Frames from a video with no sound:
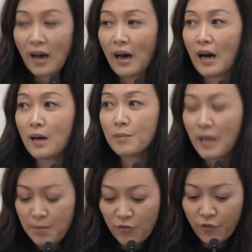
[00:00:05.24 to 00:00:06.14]
Um,
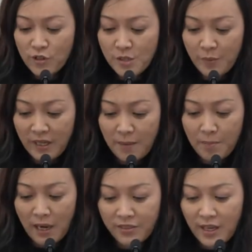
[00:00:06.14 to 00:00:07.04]
let me first begin
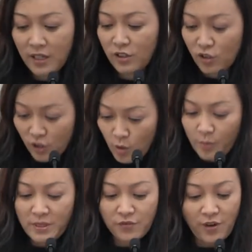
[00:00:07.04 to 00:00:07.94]
by thanking the Global
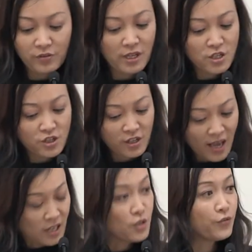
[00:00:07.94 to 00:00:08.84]
Peace Foundation,
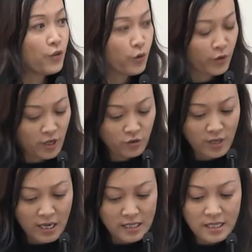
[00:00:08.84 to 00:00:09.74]
Action for Korea
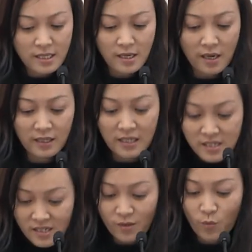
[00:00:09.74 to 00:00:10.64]
United,
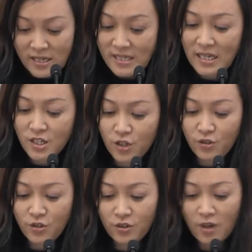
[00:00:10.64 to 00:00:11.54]
East West
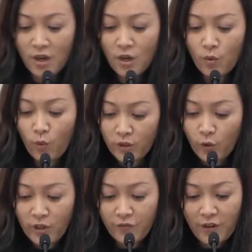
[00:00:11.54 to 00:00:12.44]
Institute, One
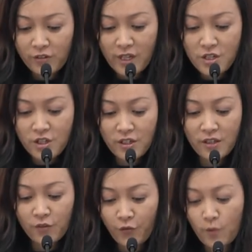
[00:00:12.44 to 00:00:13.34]
Korea Foundation,
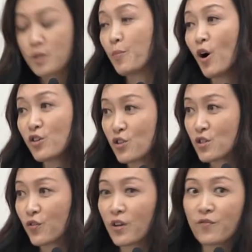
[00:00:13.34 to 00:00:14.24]
and the forum's
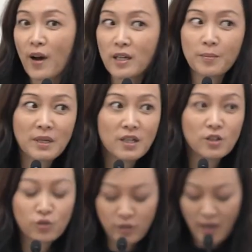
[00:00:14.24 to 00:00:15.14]
partners for inviting me
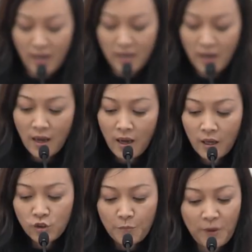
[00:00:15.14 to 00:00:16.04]
here today
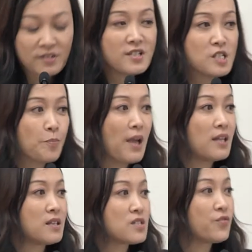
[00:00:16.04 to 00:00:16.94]
to participate
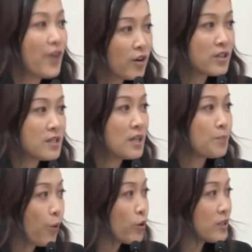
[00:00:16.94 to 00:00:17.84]
in this very
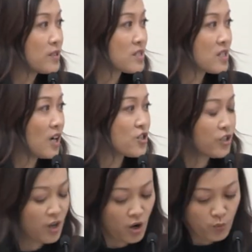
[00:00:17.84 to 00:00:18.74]
important
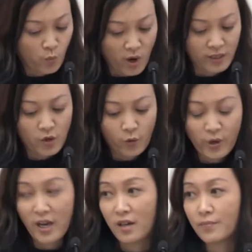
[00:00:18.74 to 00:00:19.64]
discussion on One
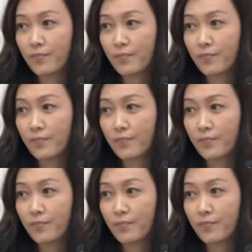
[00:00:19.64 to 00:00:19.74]
Korea.